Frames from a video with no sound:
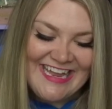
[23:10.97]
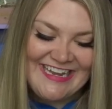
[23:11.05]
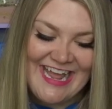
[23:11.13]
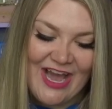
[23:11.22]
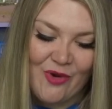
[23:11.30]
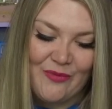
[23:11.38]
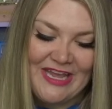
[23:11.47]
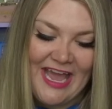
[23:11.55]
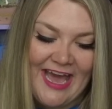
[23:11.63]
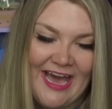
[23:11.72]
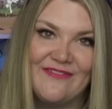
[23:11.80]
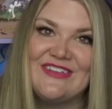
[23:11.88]
Now we
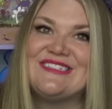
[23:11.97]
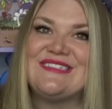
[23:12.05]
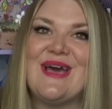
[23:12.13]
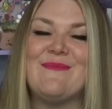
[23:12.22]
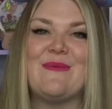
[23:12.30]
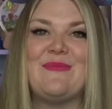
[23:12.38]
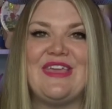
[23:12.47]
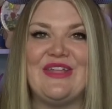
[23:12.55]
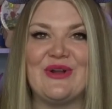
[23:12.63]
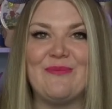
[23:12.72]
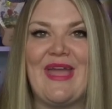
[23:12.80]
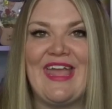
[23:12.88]
have some
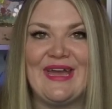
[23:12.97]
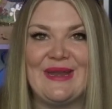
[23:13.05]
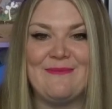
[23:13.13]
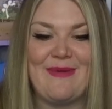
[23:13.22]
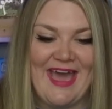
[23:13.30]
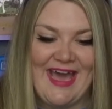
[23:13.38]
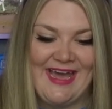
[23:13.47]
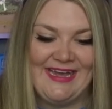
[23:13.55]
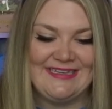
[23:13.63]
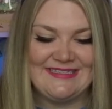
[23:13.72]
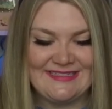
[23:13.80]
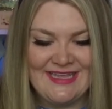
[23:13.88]
Peter Pan
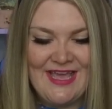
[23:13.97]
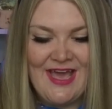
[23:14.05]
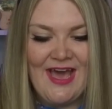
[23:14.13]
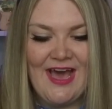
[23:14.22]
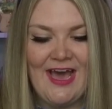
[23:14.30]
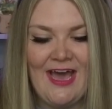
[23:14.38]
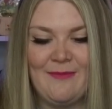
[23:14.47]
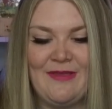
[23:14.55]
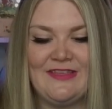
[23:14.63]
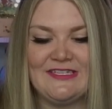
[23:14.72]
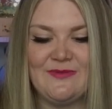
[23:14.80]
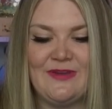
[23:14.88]
bags. Um,
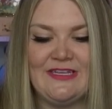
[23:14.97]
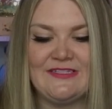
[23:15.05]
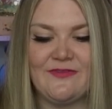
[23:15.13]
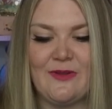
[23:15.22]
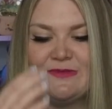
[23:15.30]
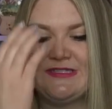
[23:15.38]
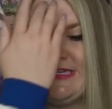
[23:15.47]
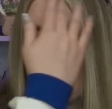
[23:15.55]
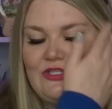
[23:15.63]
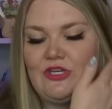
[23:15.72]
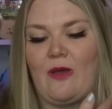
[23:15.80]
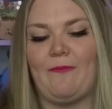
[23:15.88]
this one is from
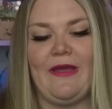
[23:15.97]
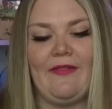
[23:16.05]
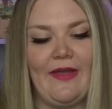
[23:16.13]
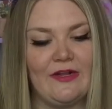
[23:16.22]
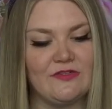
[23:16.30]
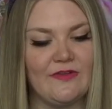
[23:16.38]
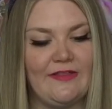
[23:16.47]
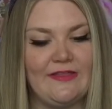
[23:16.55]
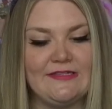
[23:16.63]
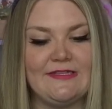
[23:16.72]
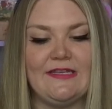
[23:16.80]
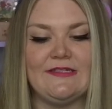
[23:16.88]
Stitch Shop by Loungefly.
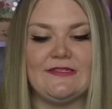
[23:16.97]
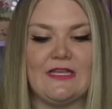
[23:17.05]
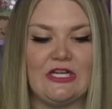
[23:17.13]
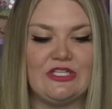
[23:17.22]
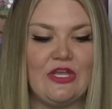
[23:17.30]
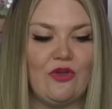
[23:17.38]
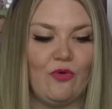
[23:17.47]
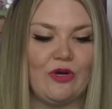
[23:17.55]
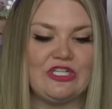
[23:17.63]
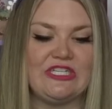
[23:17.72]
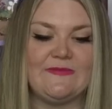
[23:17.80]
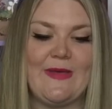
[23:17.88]
This is such a
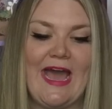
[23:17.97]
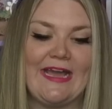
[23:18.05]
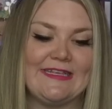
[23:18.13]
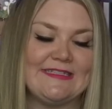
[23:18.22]
gorgeous bag.